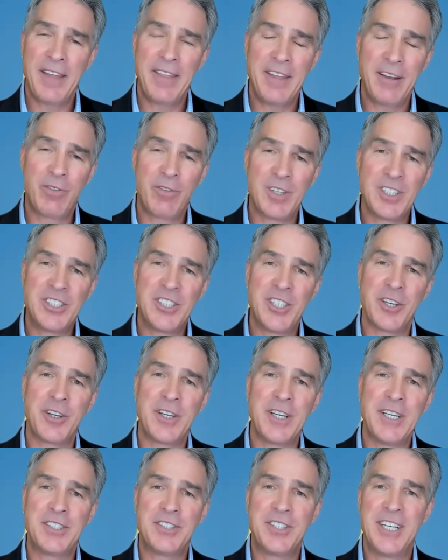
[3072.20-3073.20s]
I think
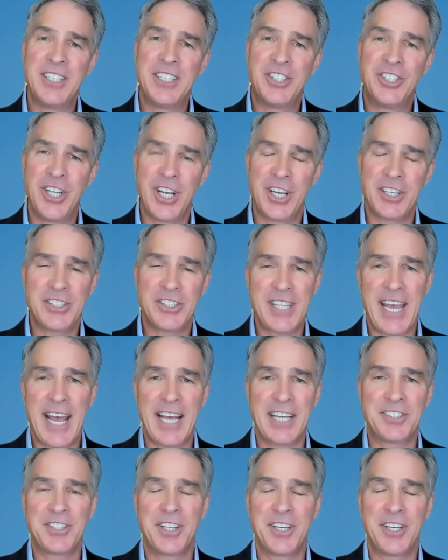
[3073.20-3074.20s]
resiliency just
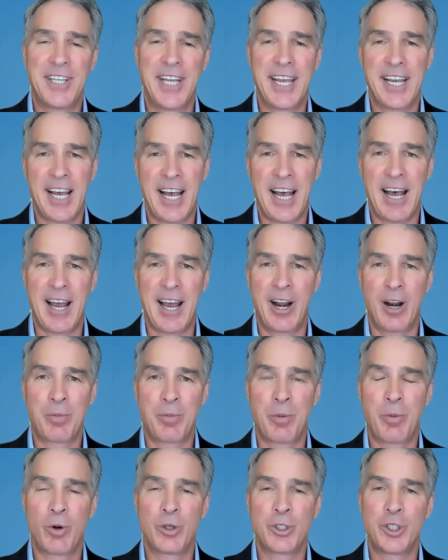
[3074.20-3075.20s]
has to take a higher
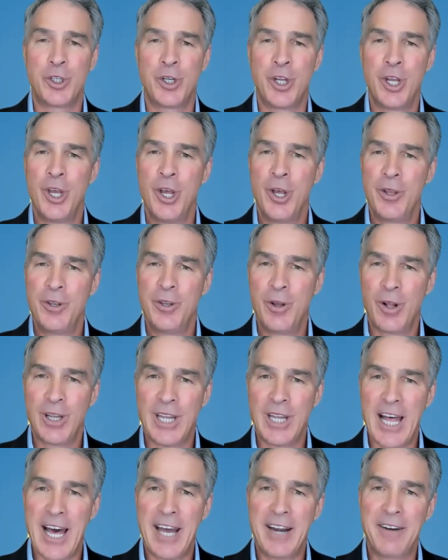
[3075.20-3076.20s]
proportion. A
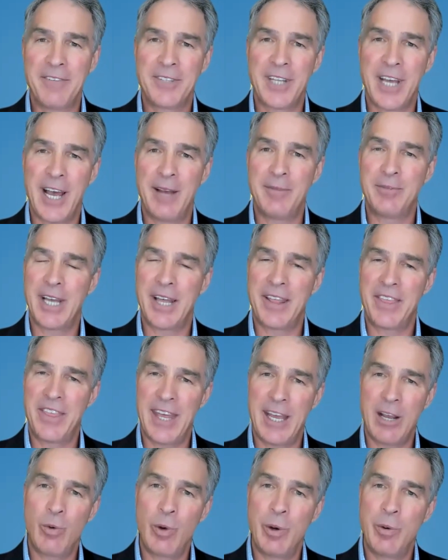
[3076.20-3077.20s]
lot of times I
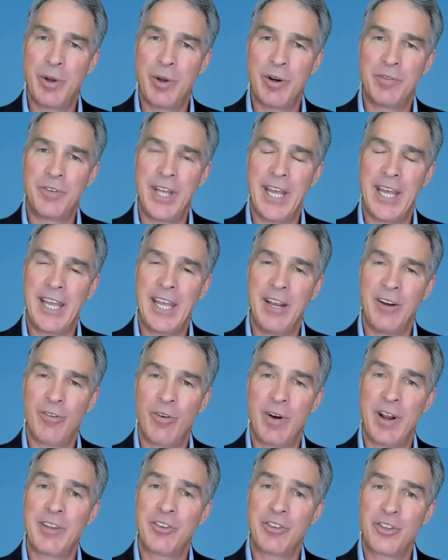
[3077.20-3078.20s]
think we would have taken
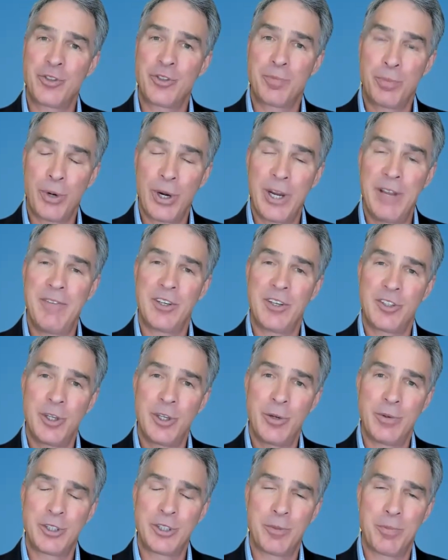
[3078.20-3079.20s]
risks
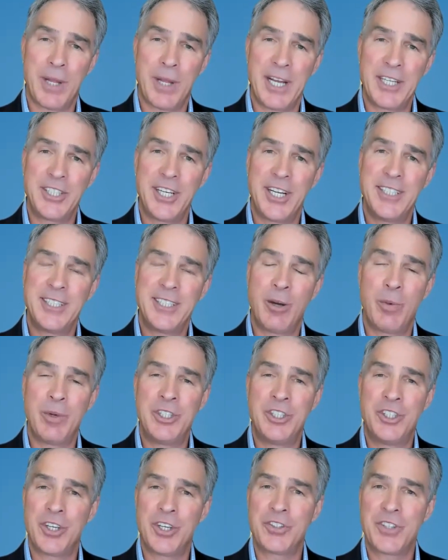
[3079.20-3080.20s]
previously with supply chain that
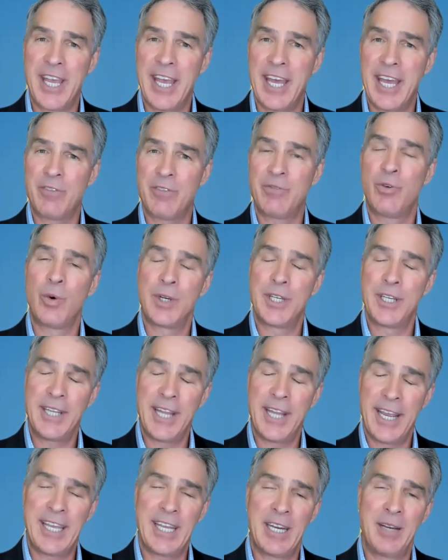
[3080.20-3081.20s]
we just can't afford to
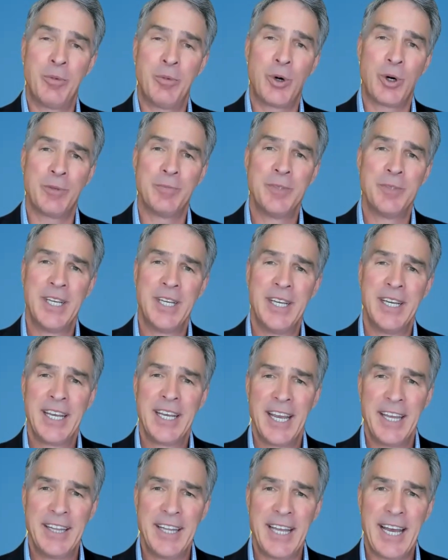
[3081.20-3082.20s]
take anymore.
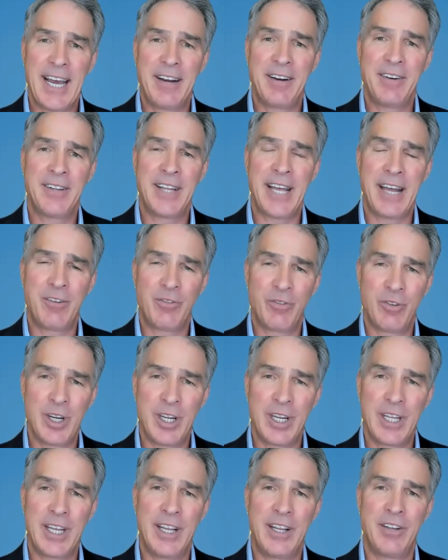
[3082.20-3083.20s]
And that
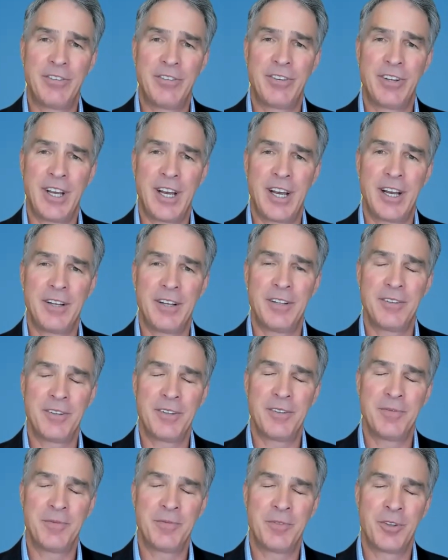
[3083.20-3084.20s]
really is the
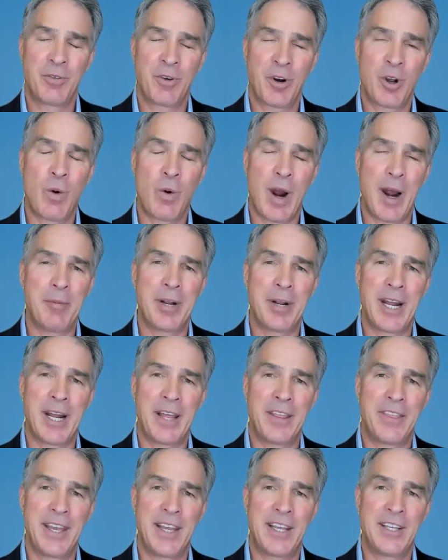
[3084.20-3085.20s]
requirement,
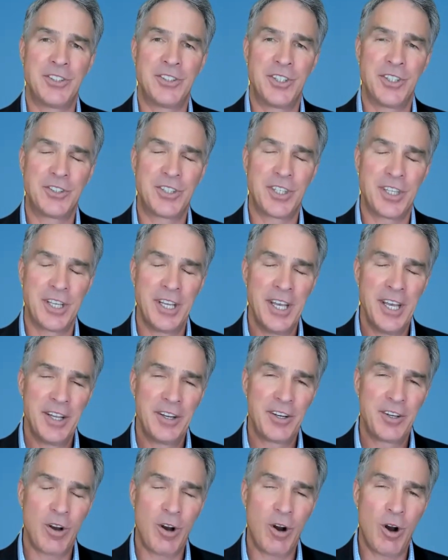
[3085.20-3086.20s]
I think, is just
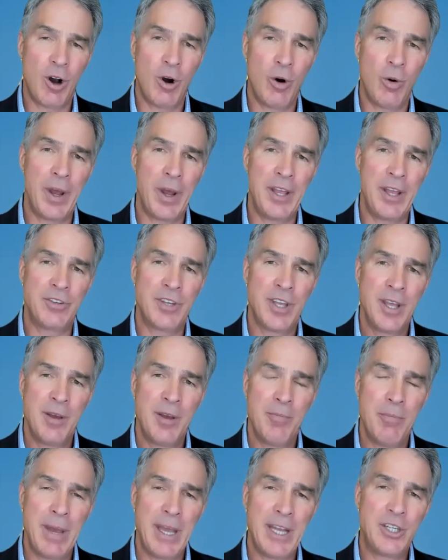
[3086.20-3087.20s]
to always
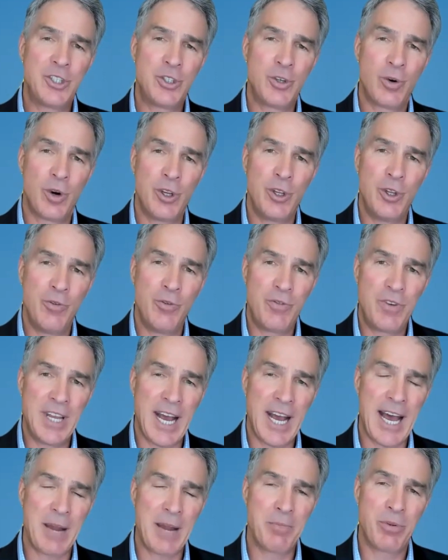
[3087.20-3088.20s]
make sure you've
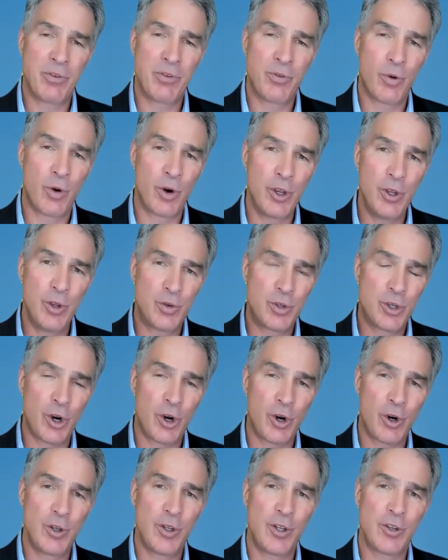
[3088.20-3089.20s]
got, before you
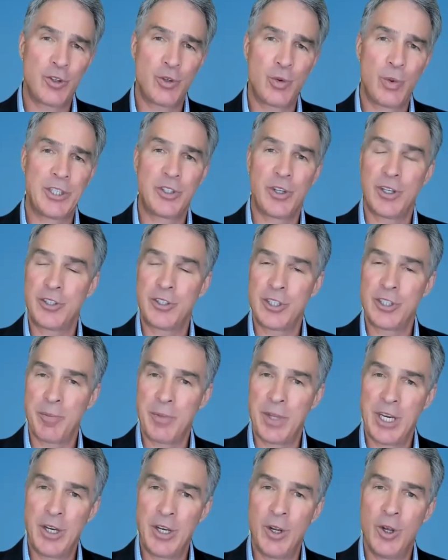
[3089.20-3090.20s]
turn the switch on
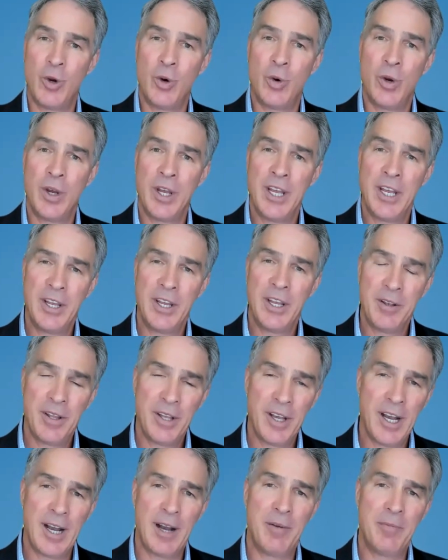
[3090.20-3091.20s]
something new,
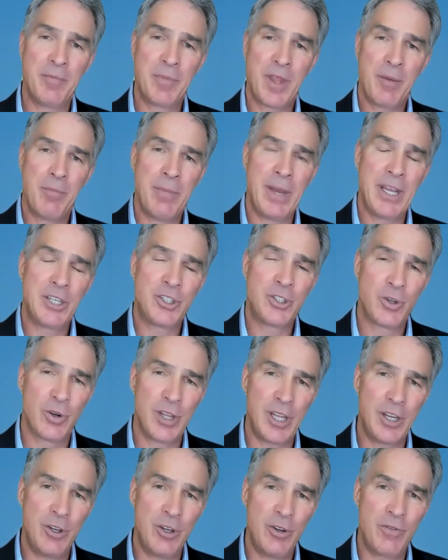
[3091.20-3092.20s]
make
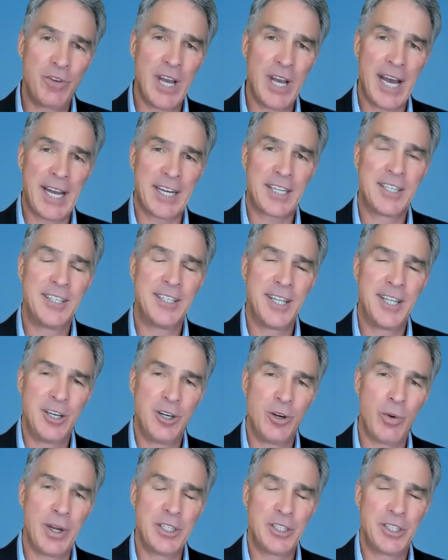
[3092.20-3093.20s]
sure that you've got
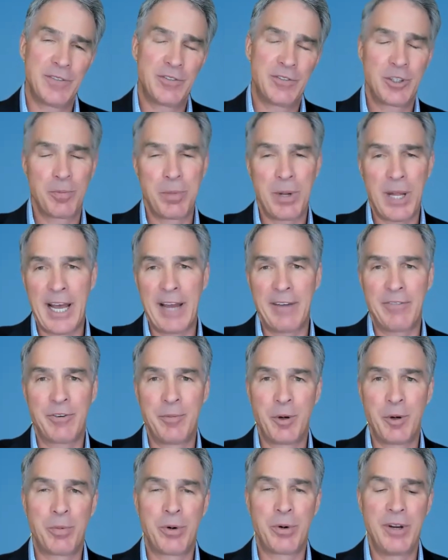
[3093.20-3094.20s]
continuation of supply
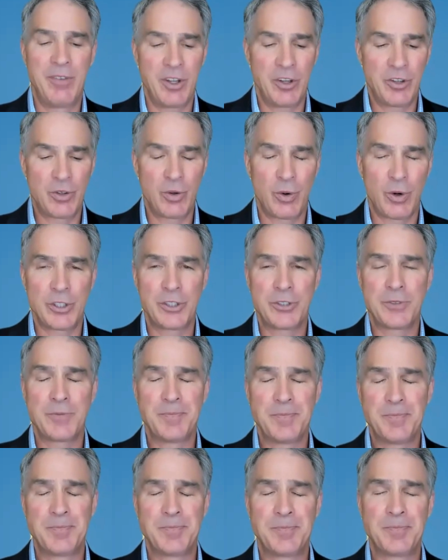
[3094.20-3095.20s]
from your previous source.